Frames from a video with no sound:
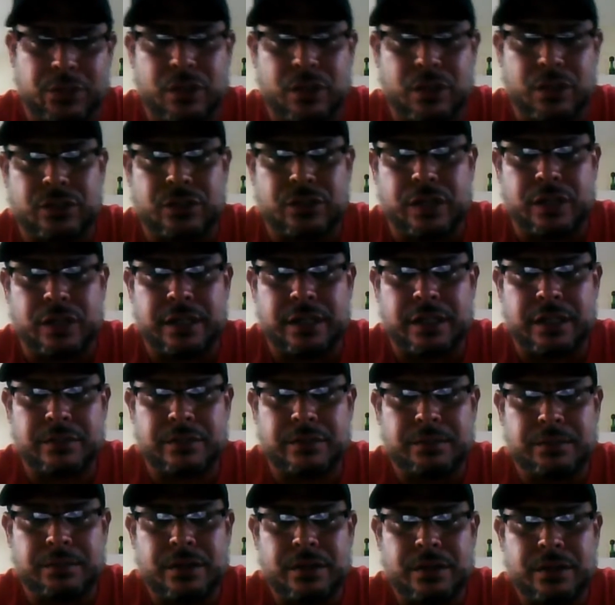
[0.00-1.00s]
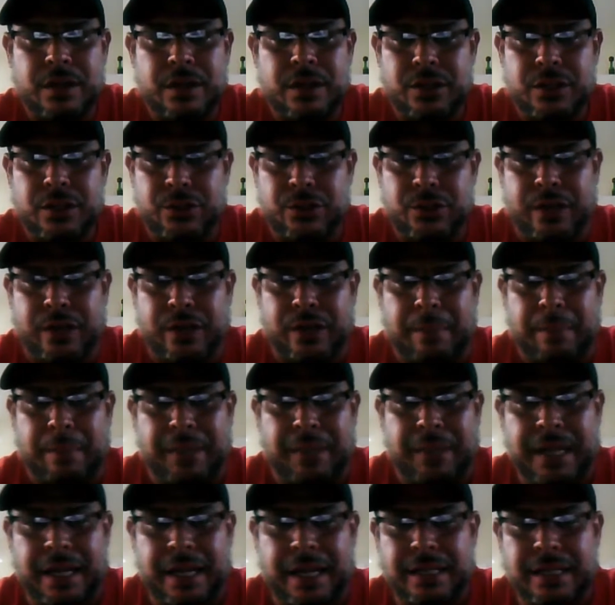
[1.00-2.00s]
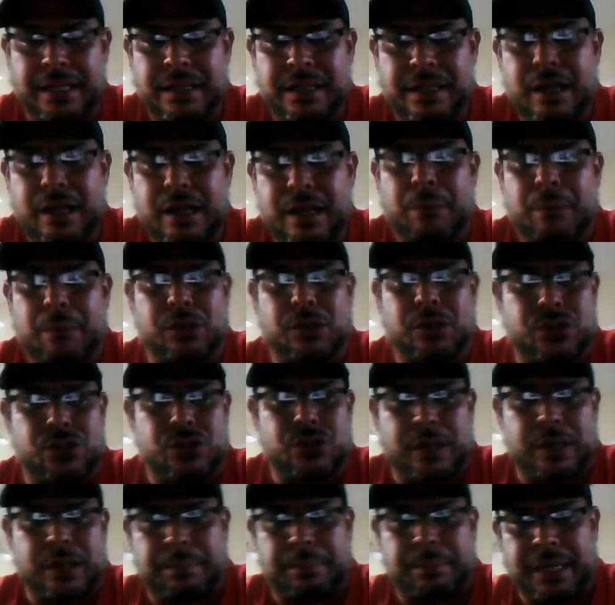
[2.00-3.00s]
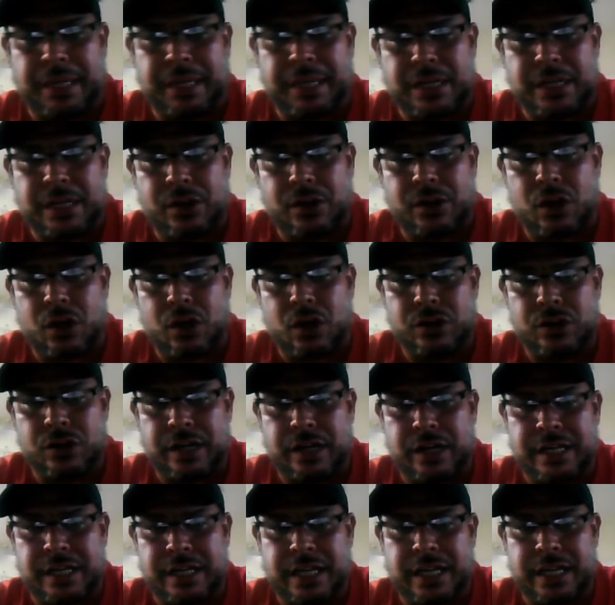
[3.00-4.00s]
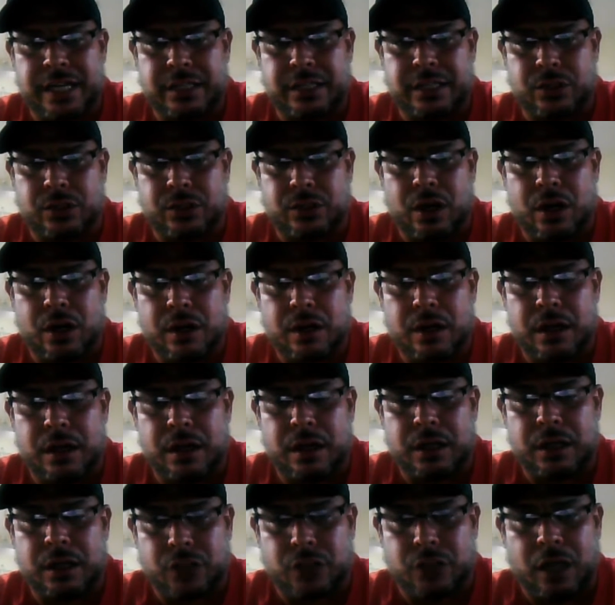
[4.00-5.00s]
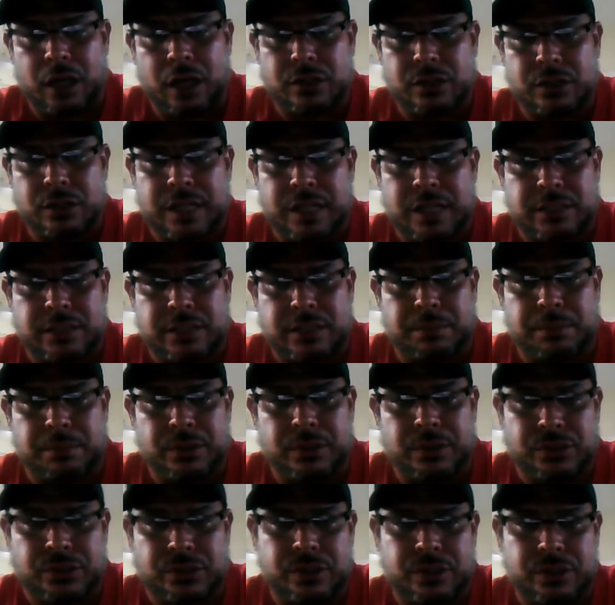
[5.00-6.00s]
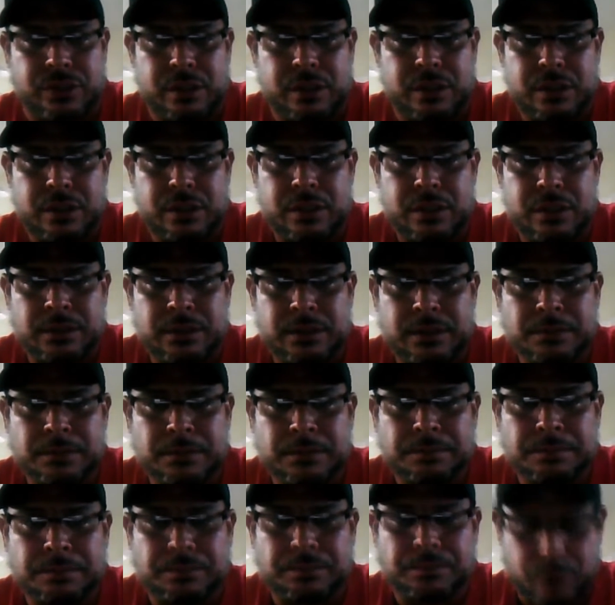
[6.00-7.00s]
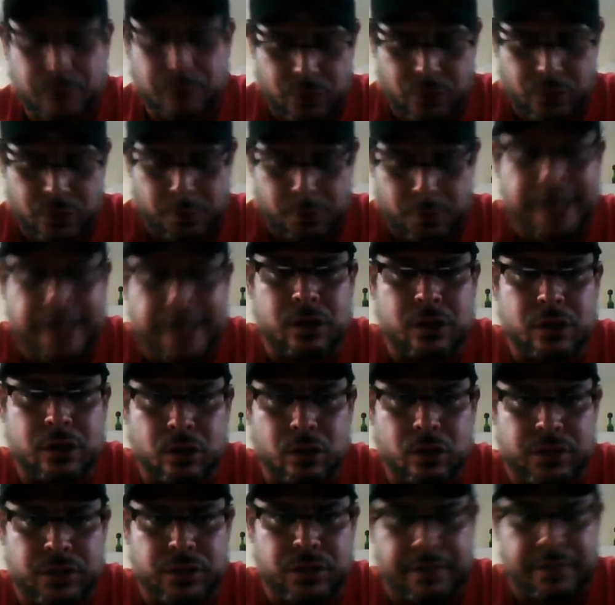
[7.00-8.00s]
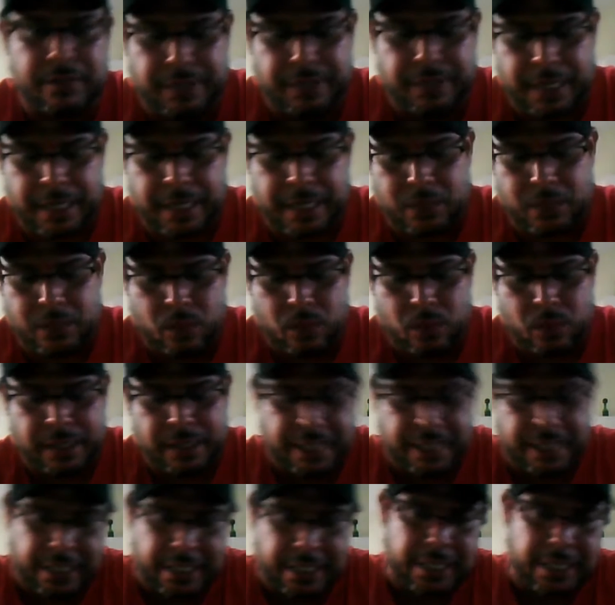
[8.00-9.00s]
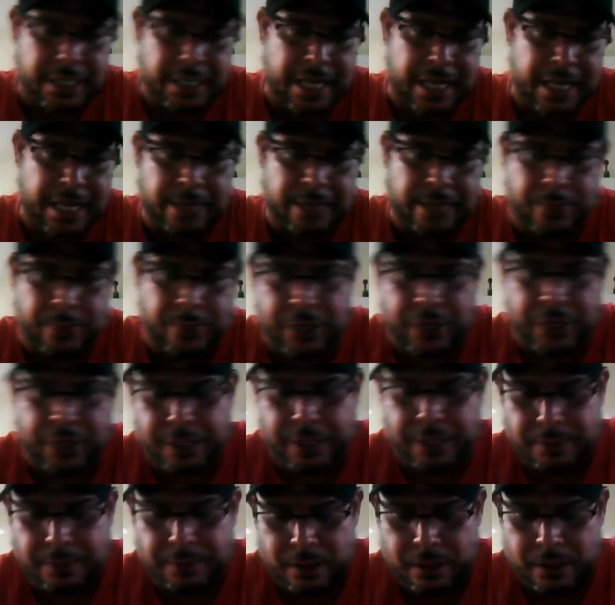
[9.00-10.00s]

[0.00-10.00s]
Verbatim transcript: twenty trips. You get paid, plus you get paid another one hundred eighty dollars as a bonus. Use my code seven eight one E eight three